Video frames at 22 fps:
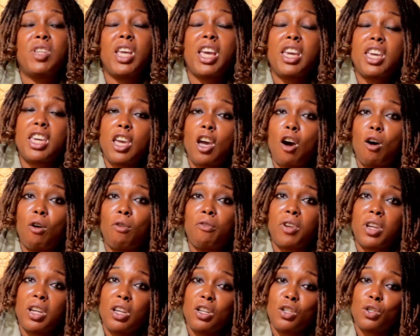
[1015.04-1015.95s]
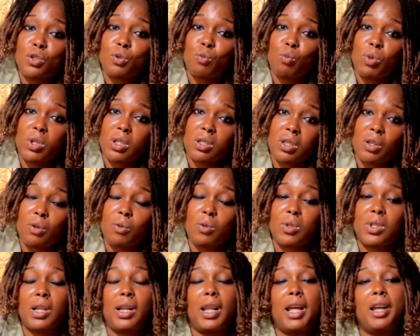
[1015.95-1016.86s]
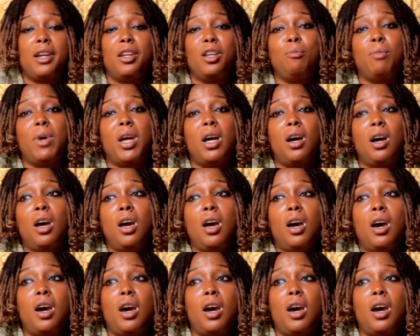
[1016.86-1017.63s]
take care of kids with sickle cell anemia